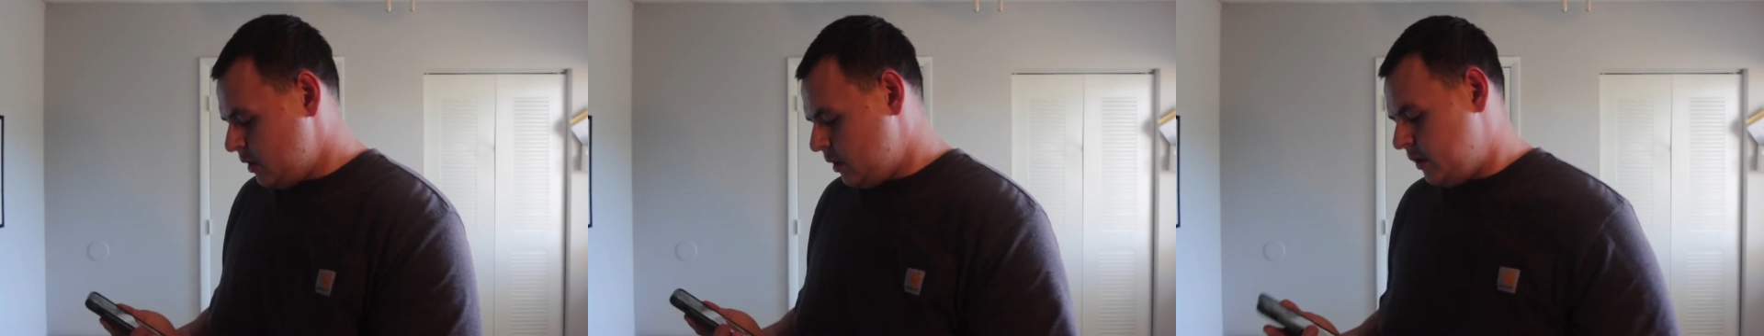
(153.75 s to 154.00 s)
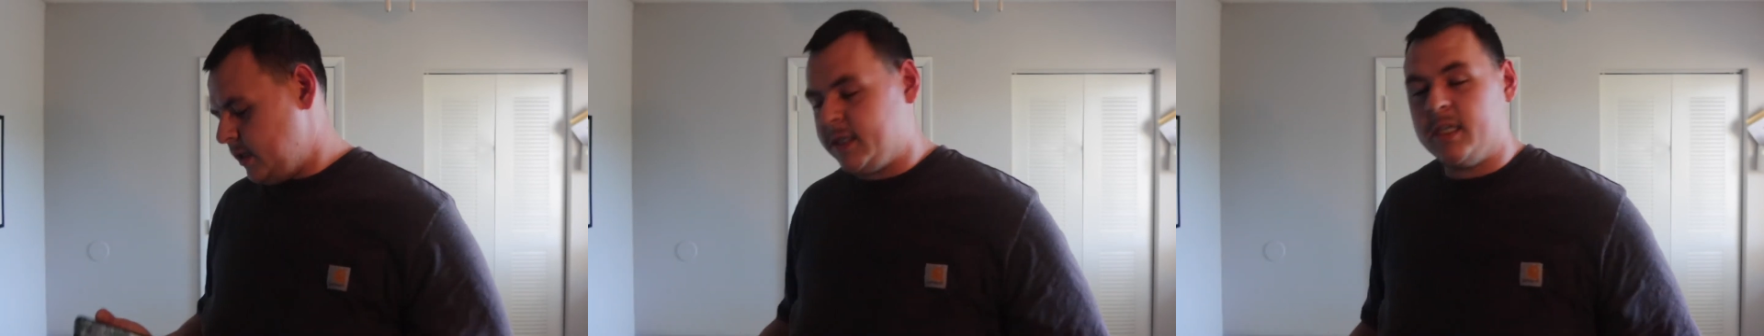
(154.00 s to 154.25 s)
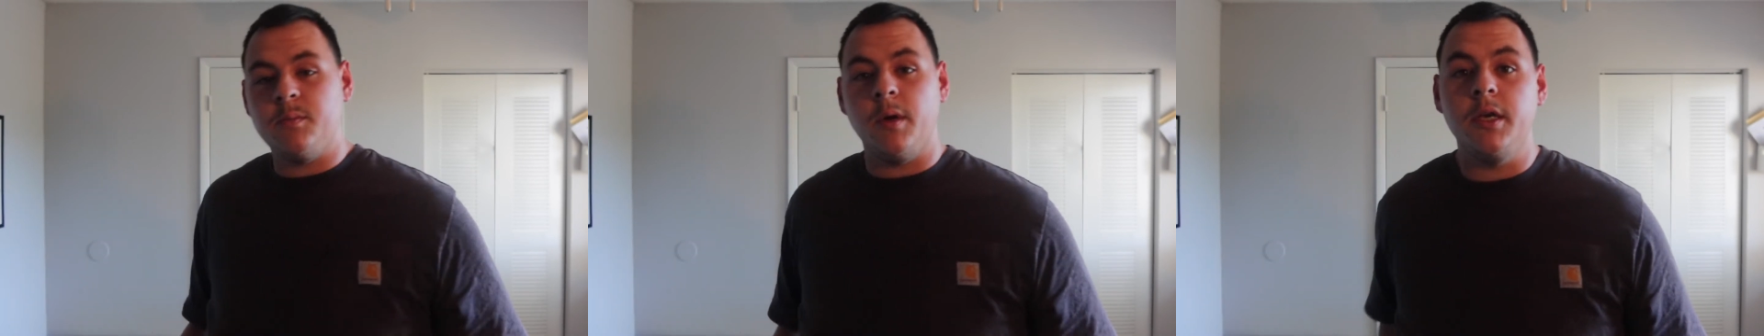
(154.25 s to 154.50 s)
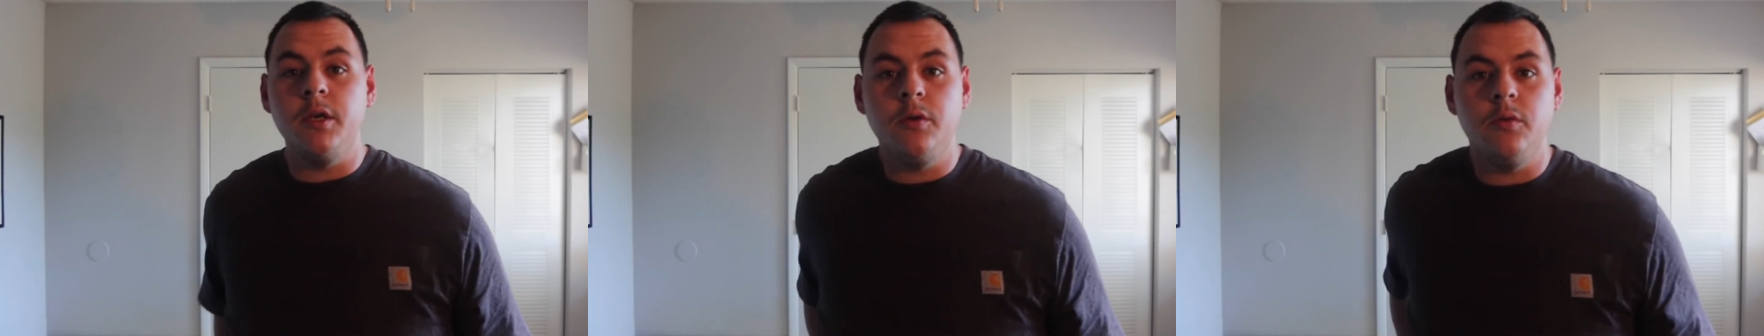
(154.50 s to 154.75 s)
This is my
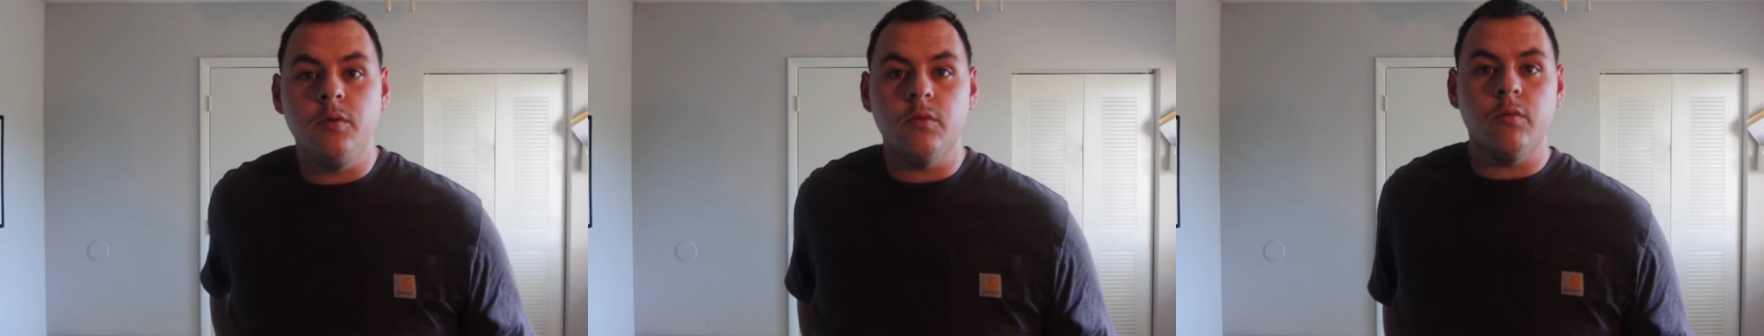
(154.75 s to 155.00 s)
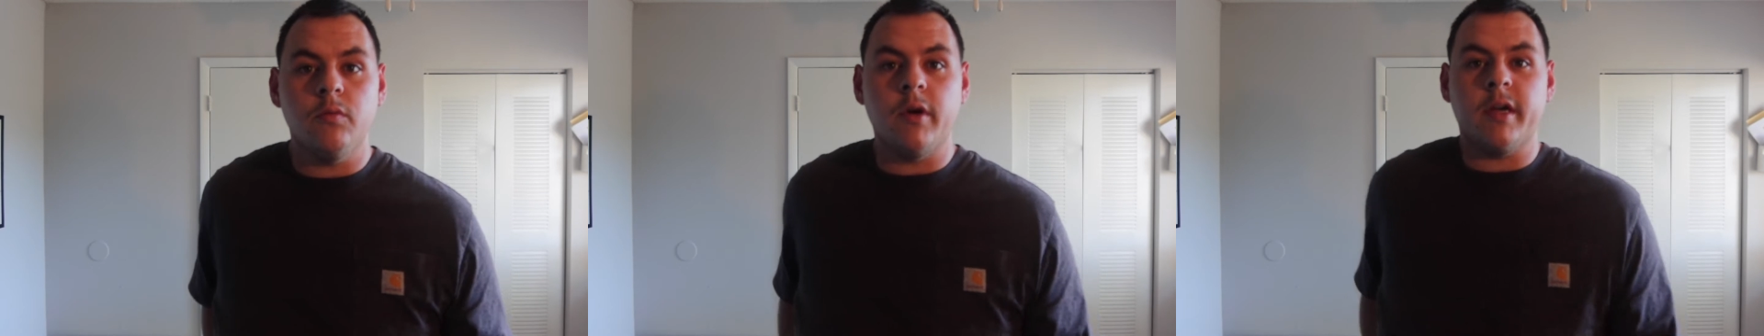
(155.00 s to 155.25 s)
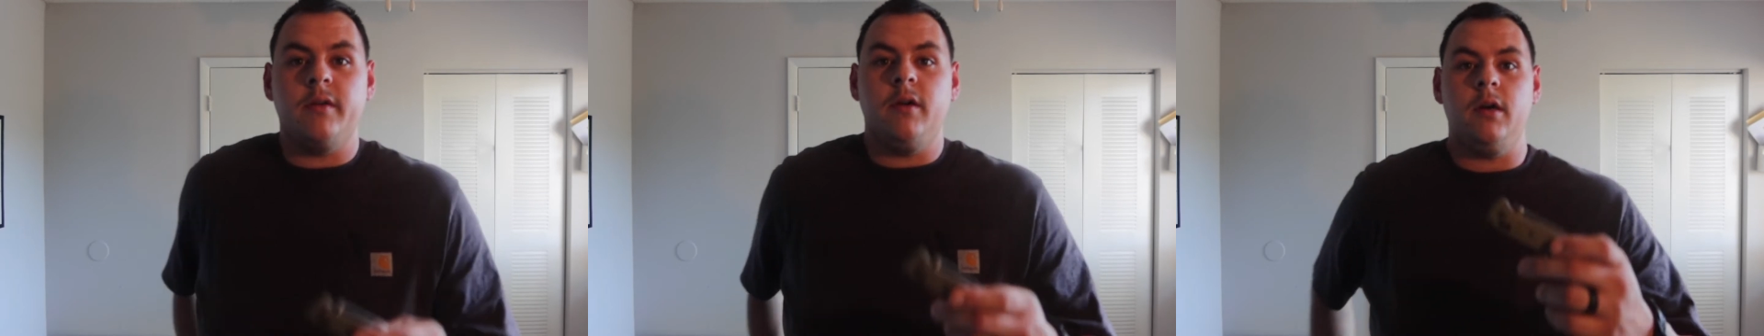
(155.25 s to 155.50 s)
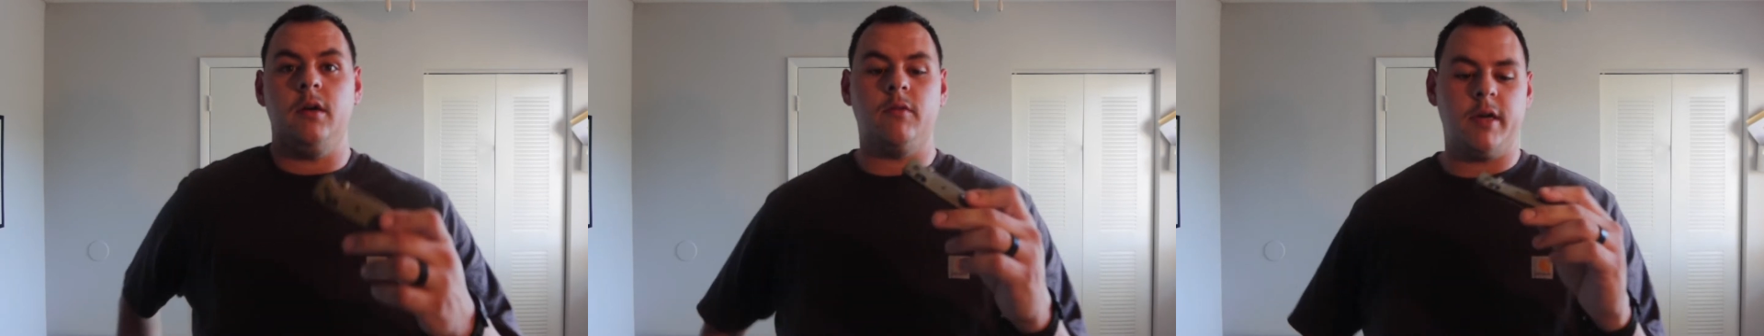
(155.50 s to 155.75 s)
new
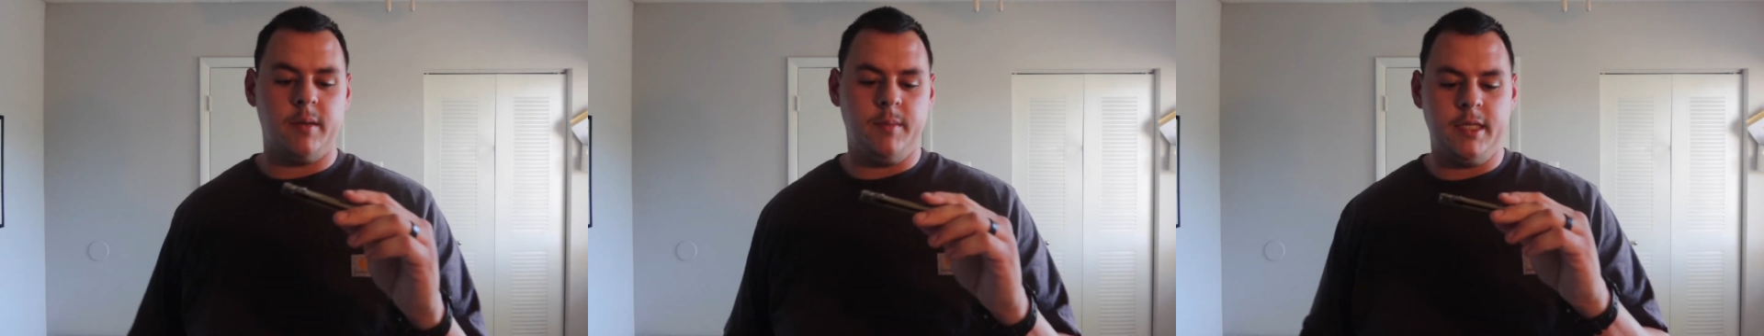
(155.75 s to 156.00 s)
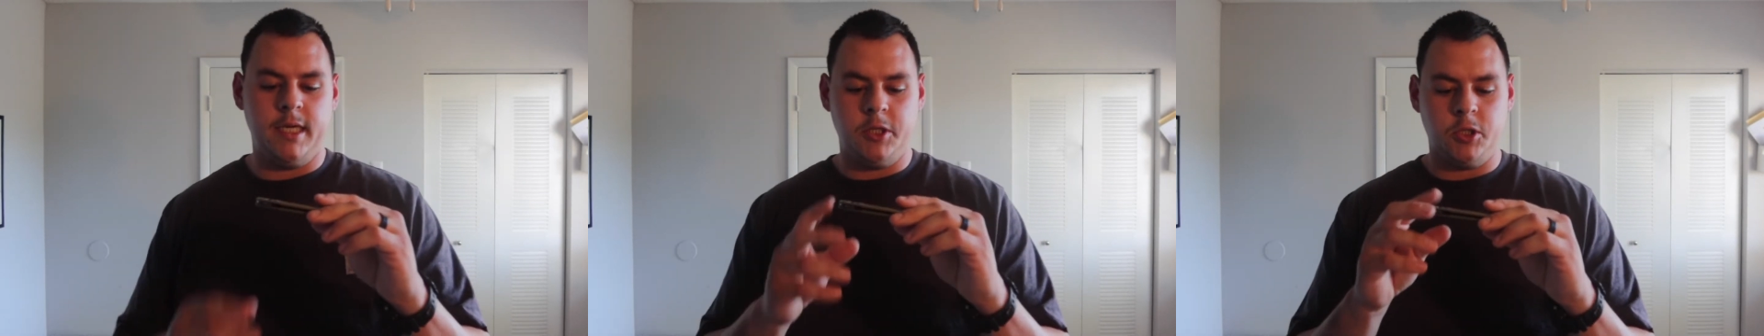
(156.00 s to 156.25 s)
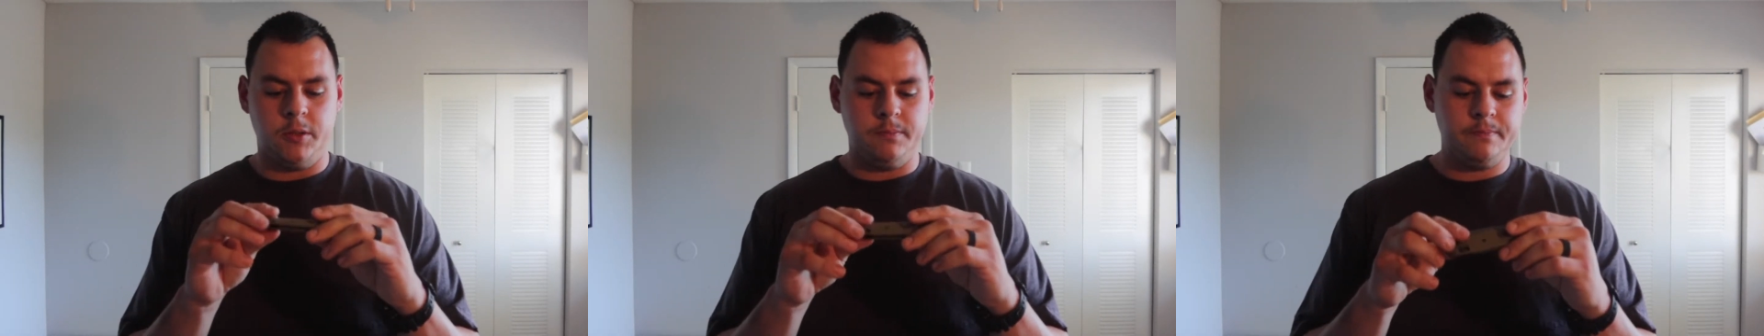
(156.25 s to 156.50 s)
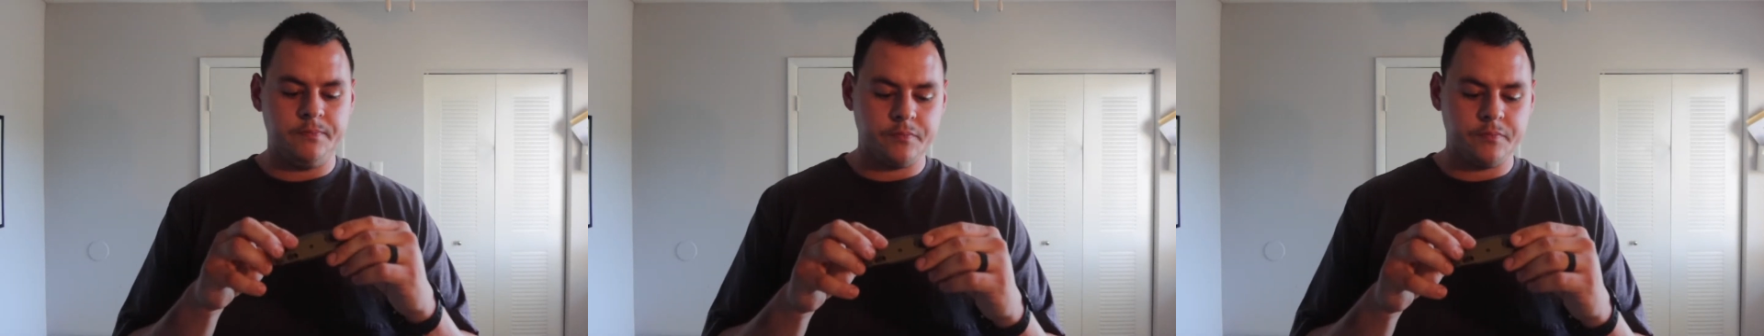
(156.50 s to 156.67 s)
recommendation